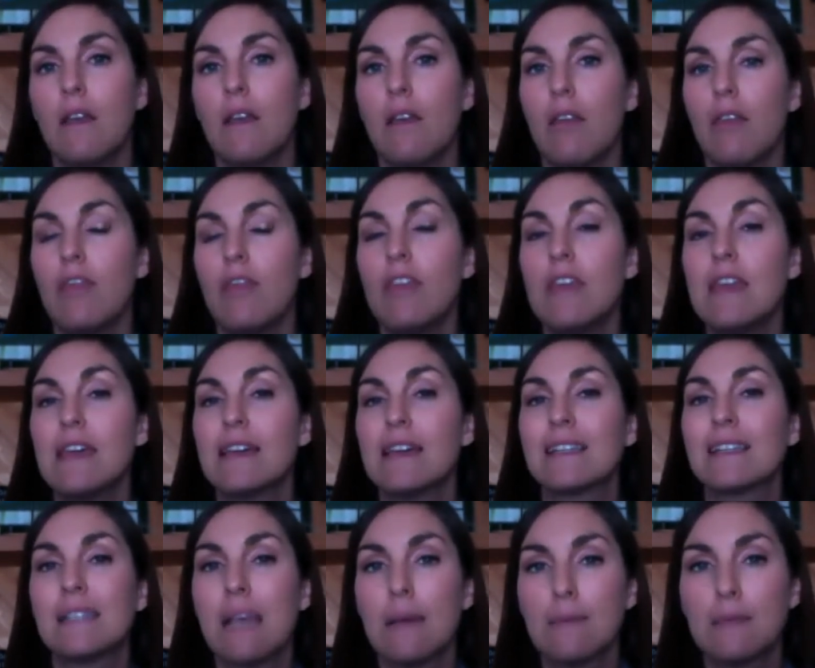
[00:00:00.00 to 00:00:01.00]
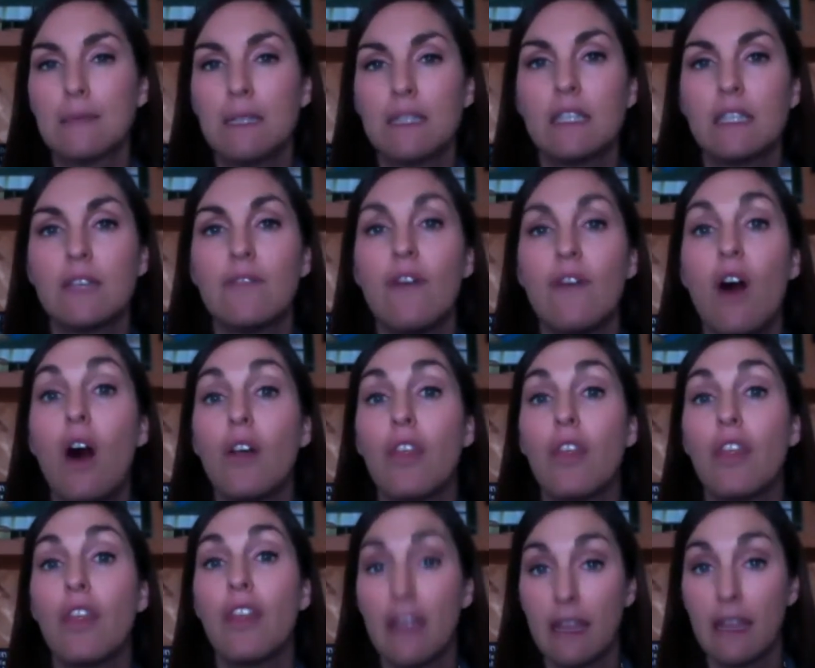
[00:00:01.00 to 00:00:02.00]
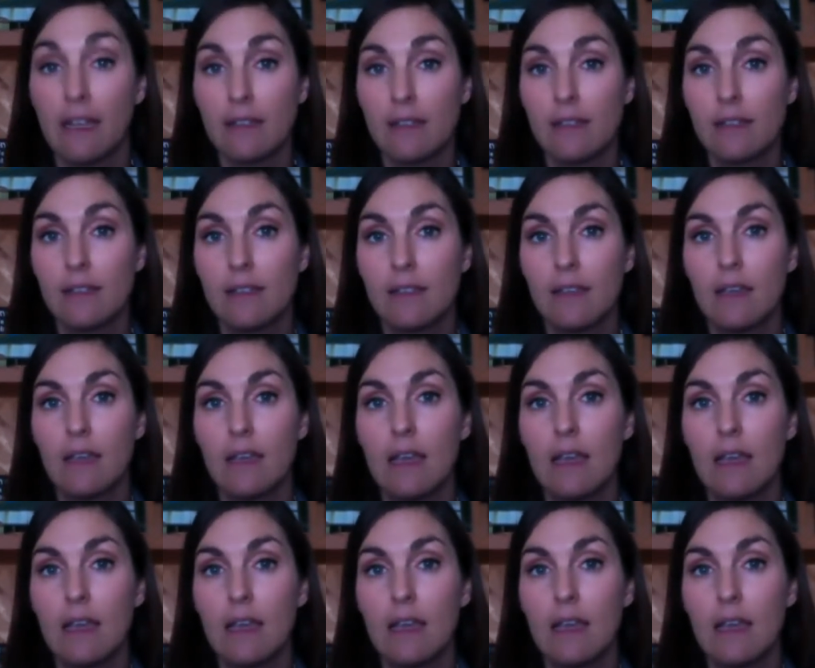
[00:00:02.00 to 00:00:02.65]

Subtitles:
the acceptance of all things.